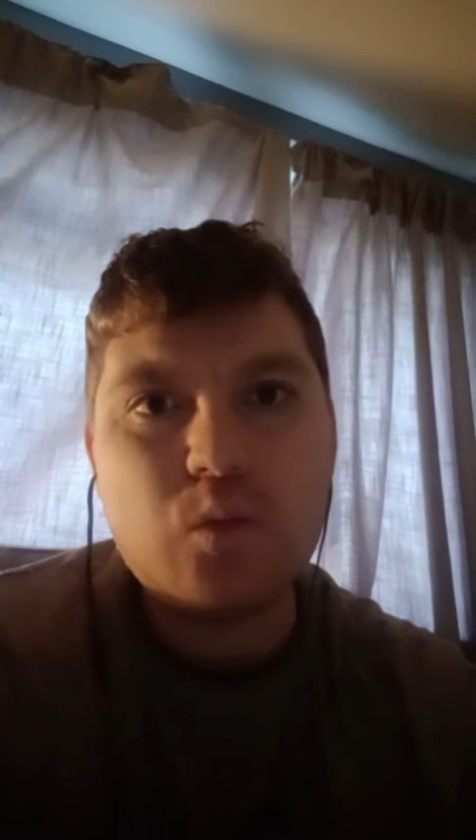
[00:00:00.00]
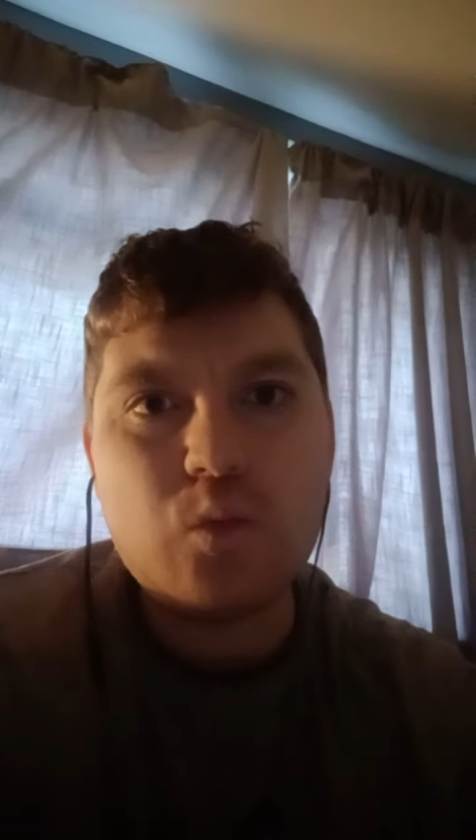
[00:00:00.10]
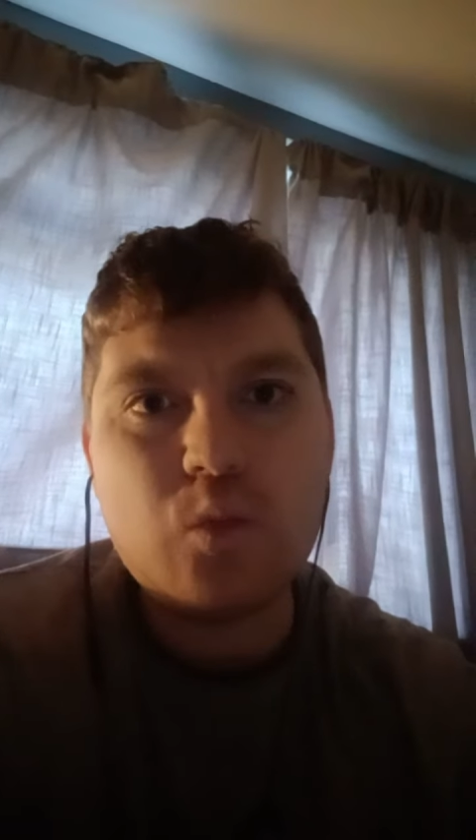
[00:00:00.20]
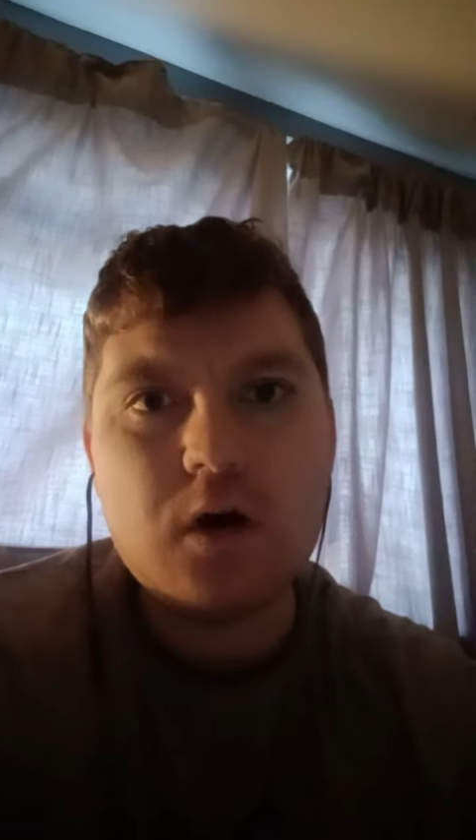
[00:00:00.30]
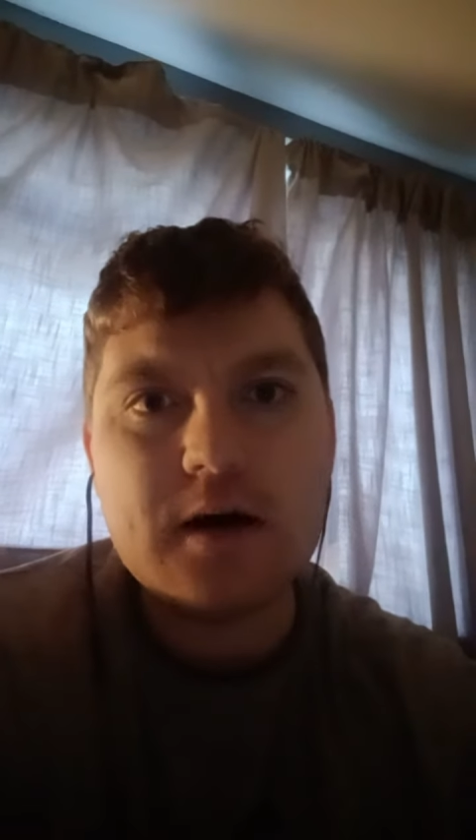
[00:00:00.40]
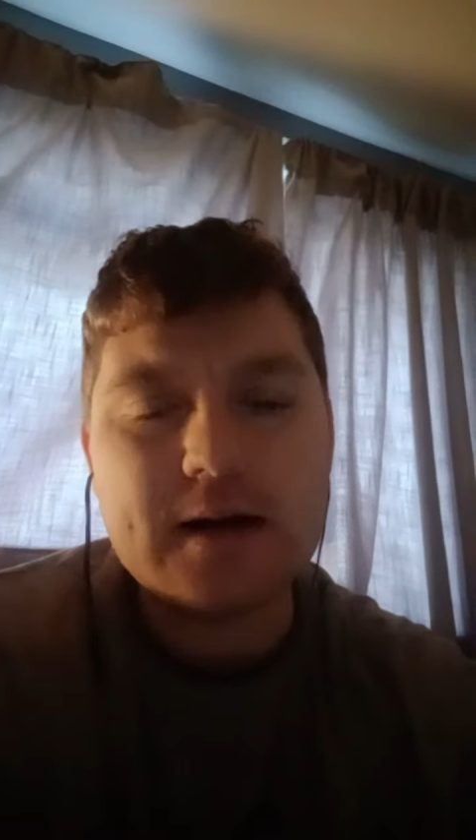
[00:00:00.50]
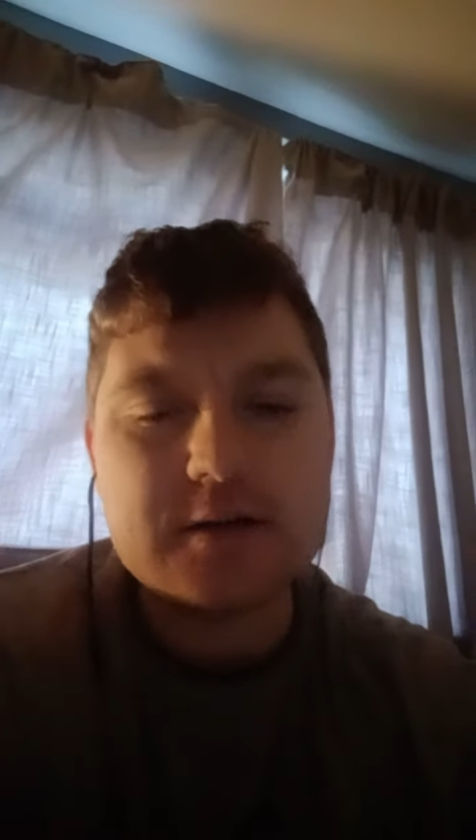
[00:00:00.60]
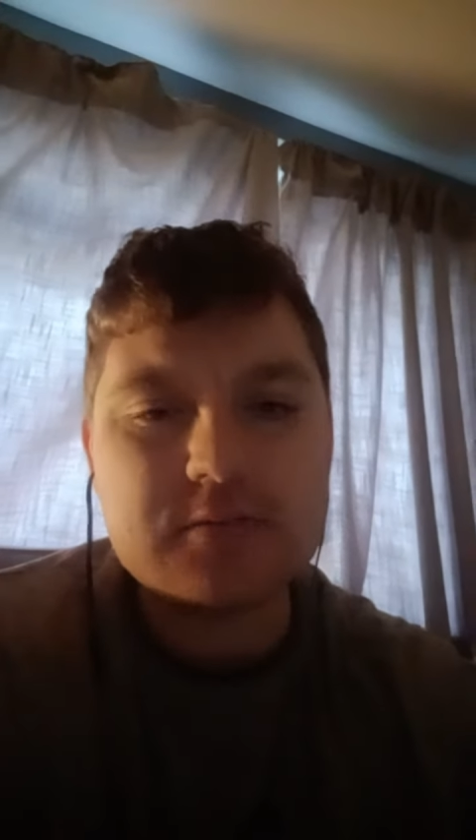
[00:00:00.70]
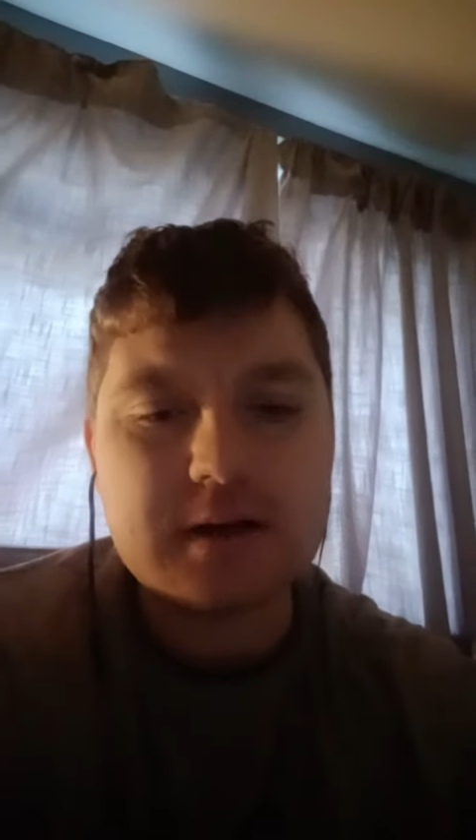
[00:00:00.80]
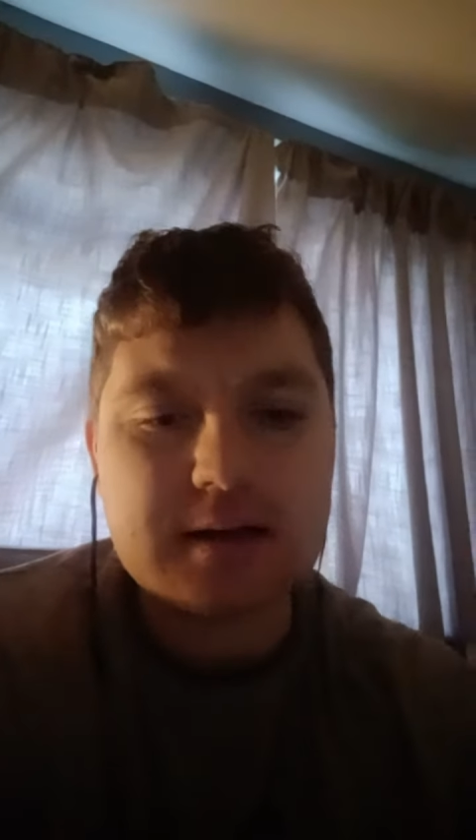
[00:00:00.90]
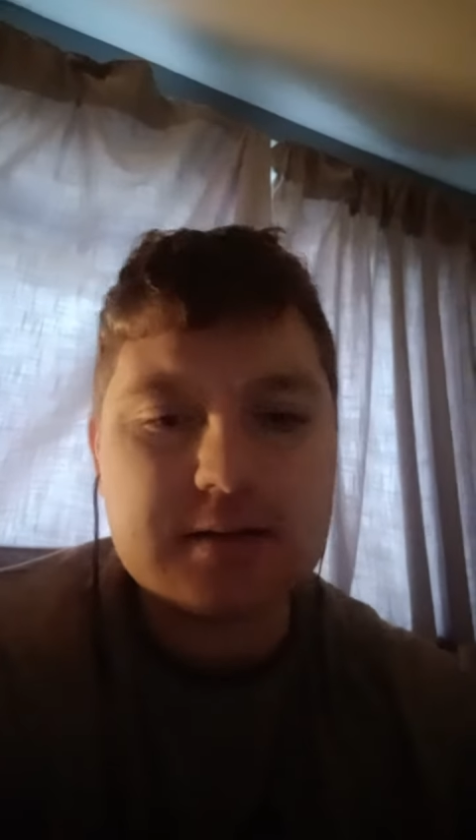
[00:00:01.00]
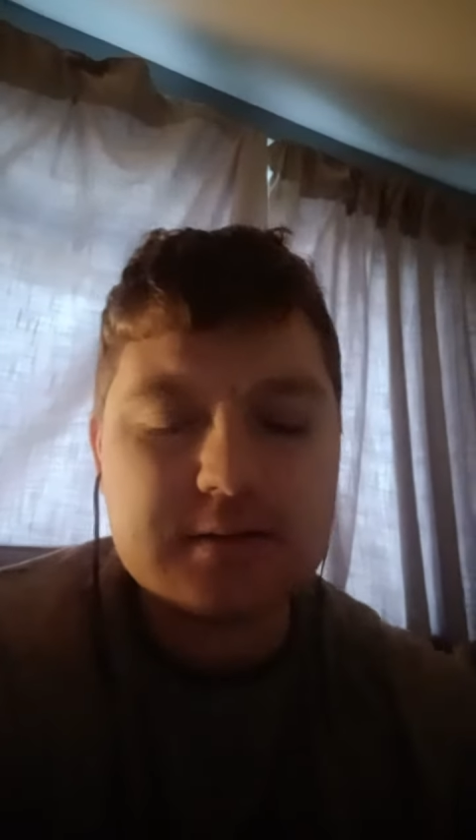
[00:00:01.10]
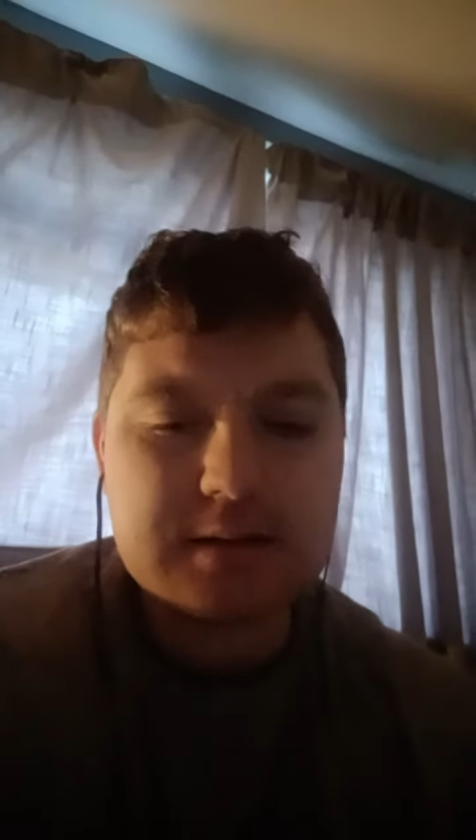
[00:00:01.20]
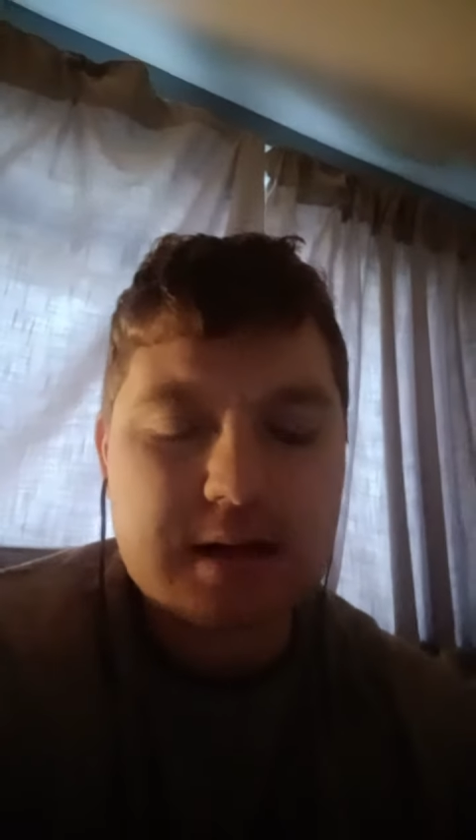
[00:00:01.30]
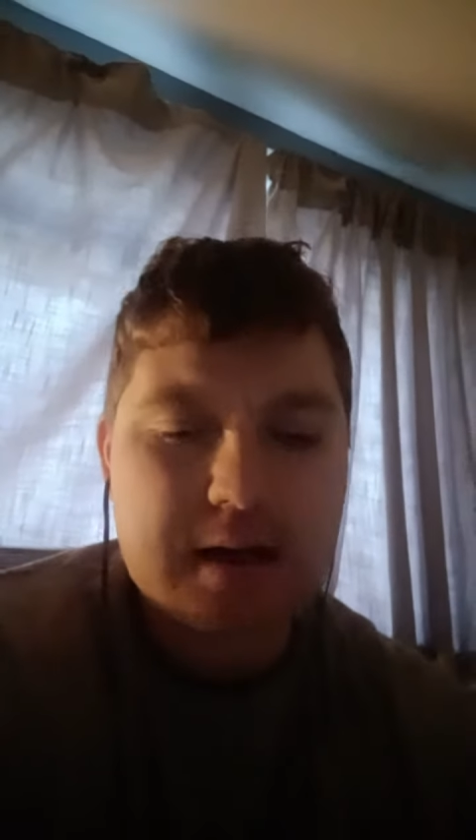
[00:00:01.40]
What is up, guys? So
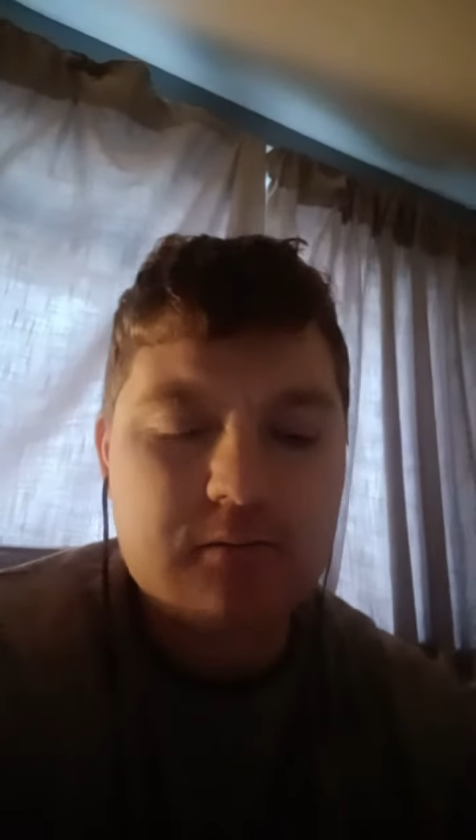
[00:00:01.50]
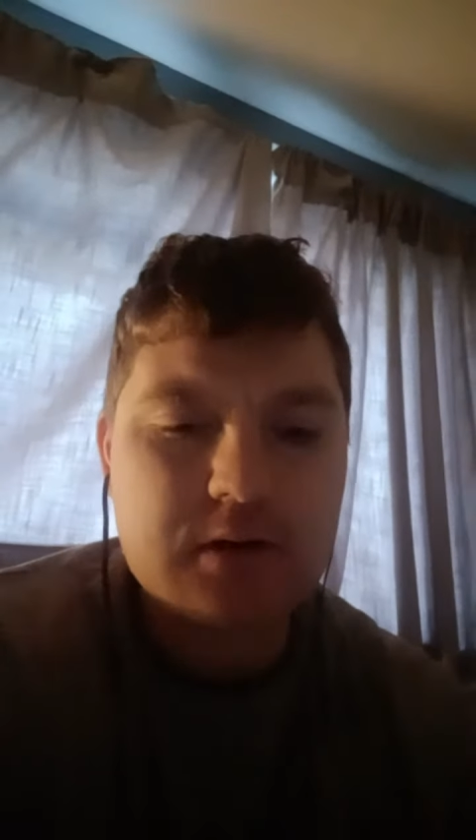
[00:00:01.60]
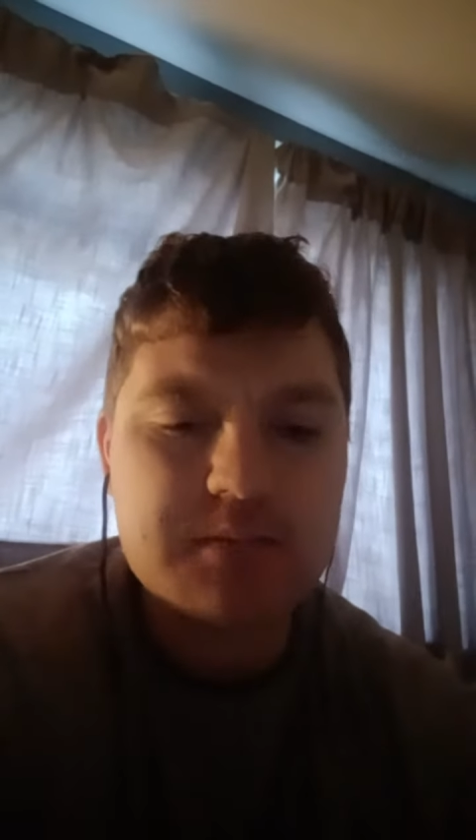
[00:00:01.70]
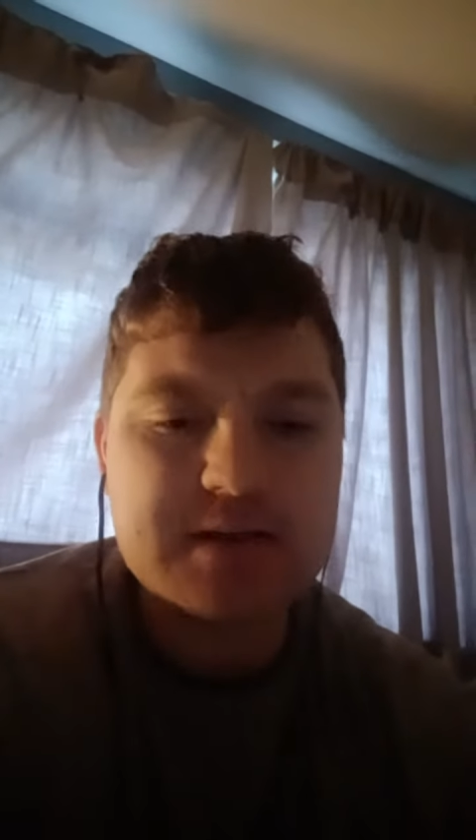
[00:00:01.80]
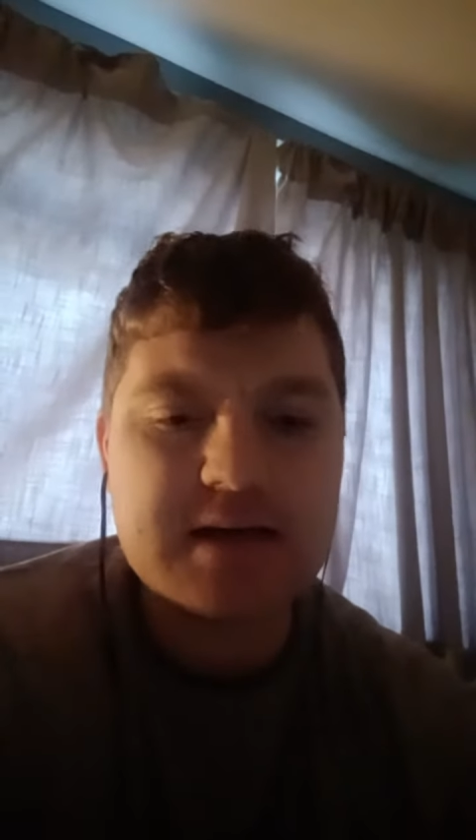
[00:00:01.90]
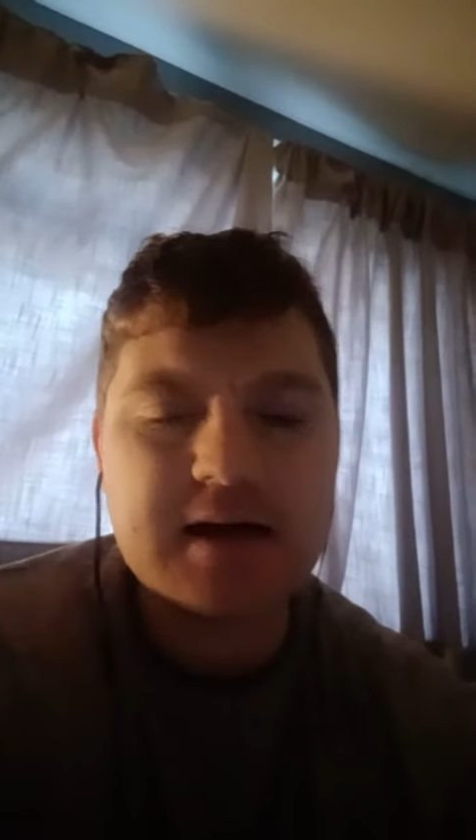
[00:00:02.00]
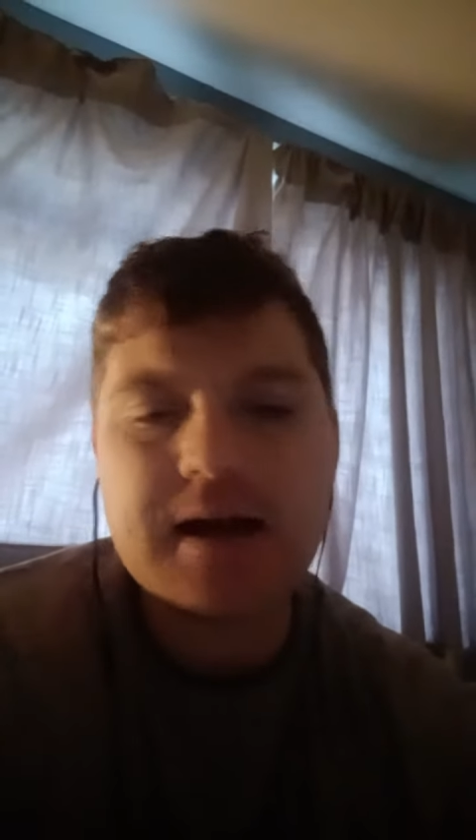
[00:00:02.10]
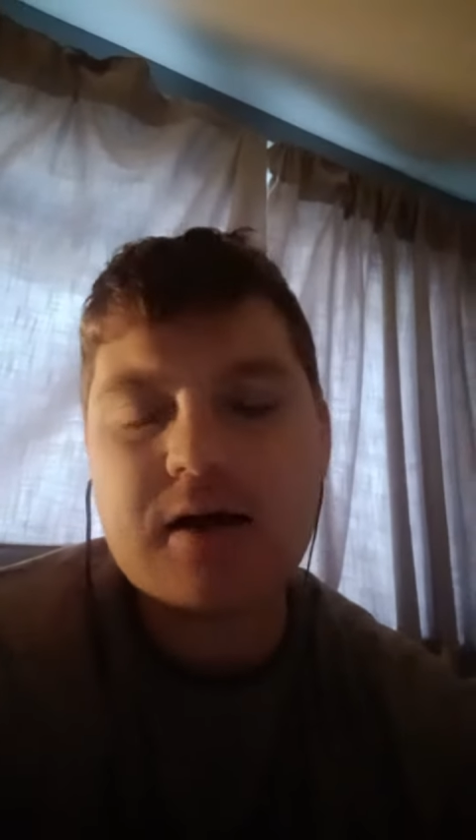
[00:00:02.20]
today I'm going to be singing